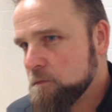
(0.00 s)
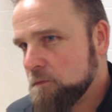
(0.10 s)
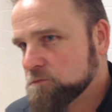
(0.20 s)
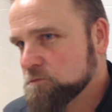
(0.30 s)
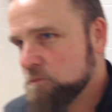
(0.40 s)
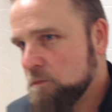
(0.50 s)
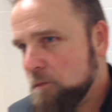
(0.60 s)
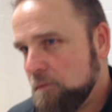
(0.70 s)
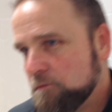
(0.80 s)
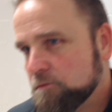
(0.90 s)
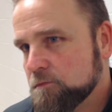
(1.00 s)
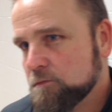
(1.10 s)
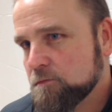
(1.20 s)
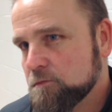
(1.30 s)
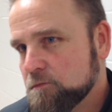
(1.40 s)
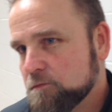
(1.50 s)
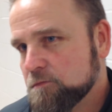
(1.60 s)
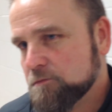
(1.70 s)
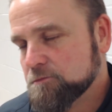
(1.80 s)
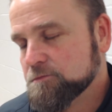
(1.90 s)
coach. You see it all the time in, in the
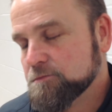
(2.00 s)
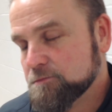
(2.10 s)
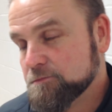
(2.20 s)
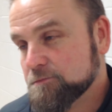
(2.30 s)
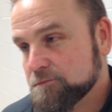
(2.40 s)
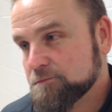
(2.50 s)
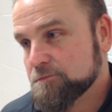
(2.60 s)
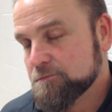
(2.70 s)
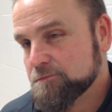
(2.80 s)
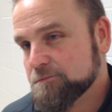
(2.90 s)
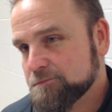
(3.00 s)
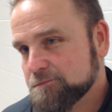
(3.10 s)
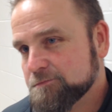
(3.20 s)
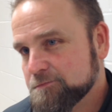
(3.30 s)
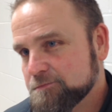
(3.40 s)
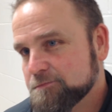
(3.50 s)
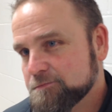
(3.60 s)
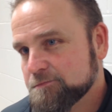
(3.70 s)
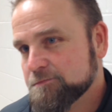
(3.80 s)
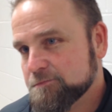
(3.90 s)
postseason. It's not easy to beat a team
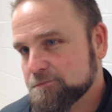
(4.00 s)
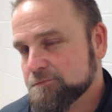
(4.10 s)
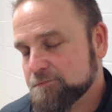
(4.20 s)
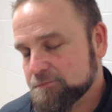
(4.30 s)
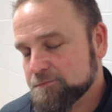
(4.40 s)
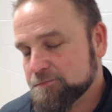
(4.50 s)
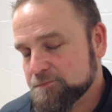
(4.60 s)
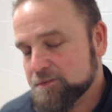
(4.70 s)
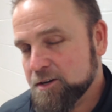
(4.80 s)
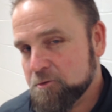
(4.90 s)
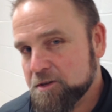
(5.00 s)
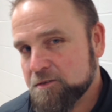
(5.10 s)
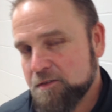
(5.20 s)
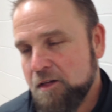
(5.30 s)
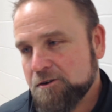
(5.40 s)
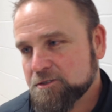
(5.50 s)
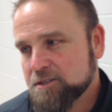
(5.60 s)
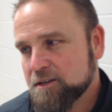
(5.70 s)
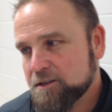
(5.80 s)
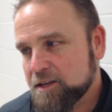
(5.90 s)
four times in, in one season.
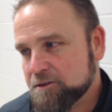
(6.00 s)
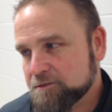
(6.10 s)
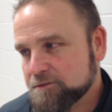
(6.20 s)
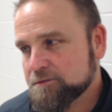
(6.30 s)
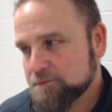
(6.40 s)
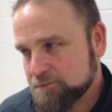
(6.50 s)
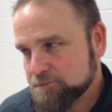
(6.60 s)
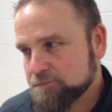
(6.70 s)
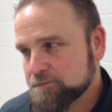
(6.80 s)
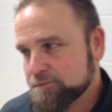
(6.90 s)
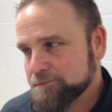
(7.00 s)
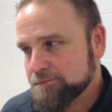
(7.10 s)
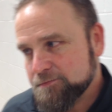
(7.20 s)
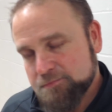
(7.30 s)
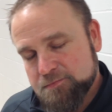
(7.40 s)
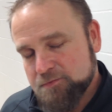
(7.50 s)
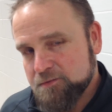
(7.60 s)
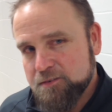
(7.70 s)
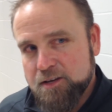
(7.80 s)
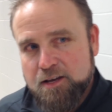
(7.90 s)
Is that the same team you saw three times prior?
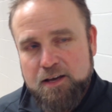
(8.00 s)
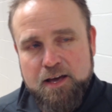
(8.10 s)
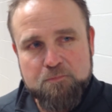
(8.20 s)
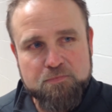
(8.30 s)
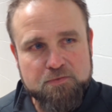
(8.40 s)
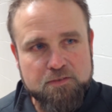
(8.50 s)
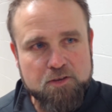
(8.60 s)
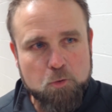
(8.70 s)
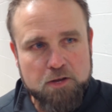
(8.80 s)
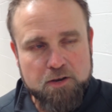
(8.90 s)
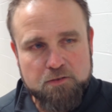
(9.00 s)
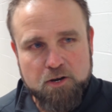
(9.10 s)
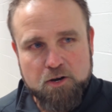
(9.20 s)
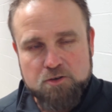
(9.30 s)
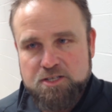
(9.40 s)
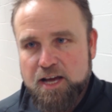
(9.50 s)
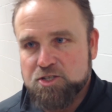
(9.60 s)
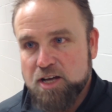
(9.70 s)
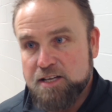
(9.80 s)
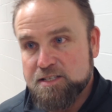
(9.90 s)
Um, you know what? Their, girls knock
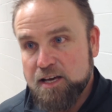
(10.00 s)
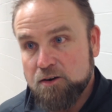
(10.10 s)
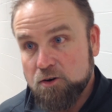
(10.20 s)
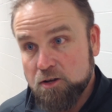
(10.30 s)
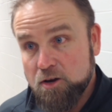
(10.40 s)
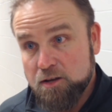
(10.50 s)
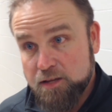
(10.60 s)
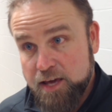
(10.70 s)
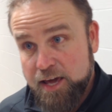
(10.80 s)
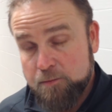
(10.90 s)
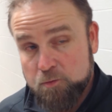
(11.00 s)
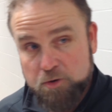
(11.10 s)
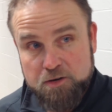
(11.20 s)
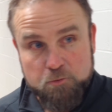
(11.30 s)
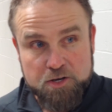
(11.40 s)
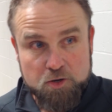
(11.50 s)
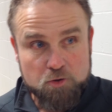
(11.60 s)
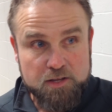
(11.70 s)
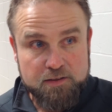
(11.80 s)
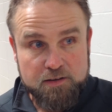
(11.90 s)
shots down early on in the game. And we, we
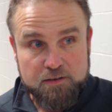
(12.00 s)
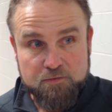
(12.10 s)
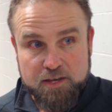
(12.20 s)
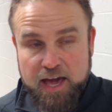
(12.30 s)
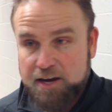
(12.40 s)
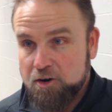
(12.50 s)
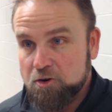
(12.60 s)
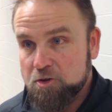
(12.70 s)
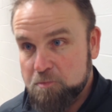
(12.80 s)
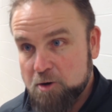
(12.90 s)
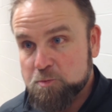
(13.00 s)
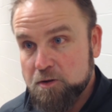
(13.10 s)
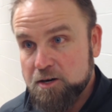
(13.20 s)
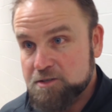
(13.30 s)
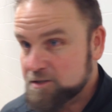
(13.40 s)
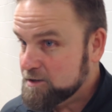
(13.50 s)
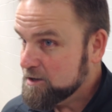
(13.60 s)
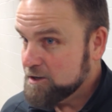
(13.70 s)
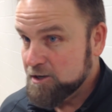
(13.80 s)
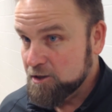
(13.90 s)
knew that the Cat Girl, the post players, are
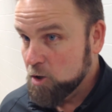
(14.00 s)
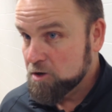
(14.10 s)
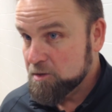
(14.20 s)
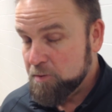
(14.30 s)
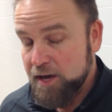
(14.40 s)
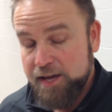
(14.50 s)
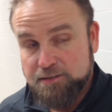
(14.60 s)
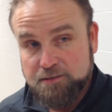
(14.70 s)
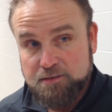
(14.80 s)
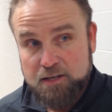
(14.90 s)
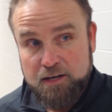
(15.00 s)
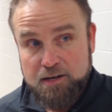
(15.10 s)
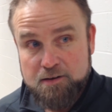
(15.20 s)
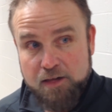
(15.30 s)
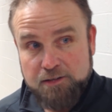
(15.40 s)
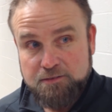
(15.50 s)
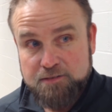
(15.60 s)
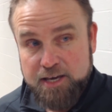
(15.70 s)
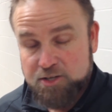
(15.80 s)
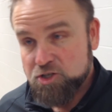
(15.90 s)
loading the paint. And uh,
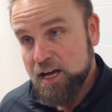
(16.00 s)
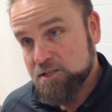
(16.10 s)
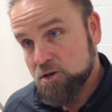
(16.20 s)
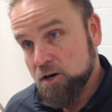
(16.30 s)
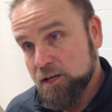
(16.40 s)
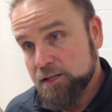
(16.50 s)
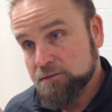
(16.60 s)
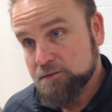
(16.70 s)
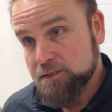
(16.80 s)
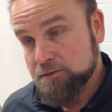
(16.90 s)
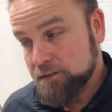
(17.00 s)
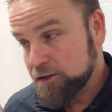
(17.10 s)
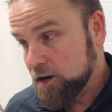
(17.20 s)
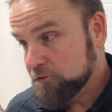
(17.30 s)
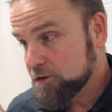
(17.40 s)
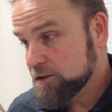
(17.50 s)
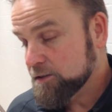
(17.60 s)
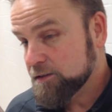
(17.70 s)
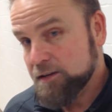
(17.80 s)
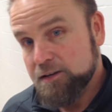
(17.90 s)
they hit shots early and, and, and often.
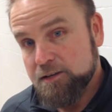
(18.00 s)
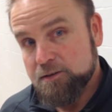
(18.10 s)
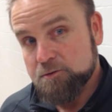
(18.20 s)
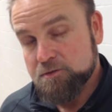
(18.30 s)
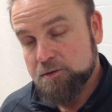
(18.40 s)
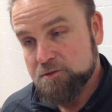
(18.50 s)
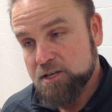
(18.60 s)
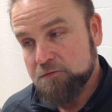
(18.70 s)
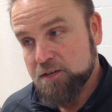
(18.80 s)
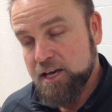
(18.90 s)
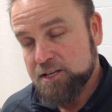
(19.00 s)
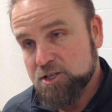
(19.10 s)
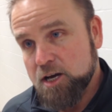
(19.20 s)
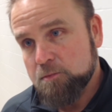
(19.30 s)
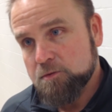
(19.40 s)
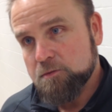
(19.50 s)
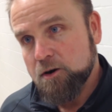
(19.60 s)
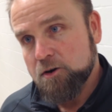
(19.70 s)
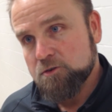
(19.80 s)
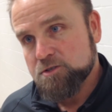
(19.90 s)
And it was, it was, tough to catch up.
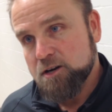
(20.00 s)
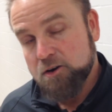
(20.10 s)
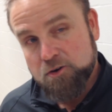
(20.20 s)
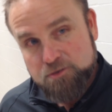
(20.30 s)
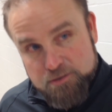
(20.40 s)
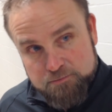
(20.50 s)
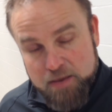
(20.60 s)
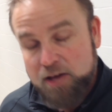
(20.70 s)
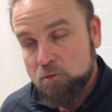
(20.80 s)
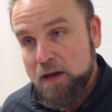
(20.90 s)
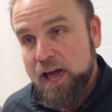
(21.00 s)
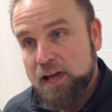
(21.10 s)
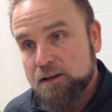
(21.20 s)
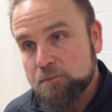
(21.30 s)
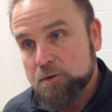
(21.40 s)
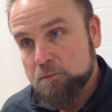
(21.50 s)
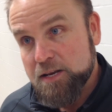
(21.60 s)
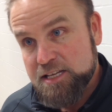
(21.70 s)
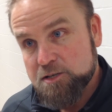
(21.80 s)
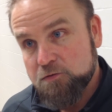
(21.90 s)
Our girls, our girls battled back. It would have been
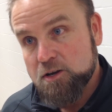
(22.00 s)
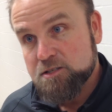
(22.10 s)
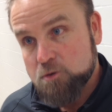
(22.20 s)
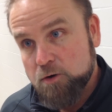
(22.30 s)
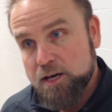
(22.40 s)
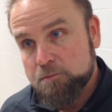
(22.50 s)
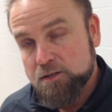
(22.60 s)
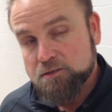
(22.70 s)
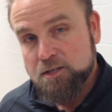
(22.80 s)
easy for us to quit. But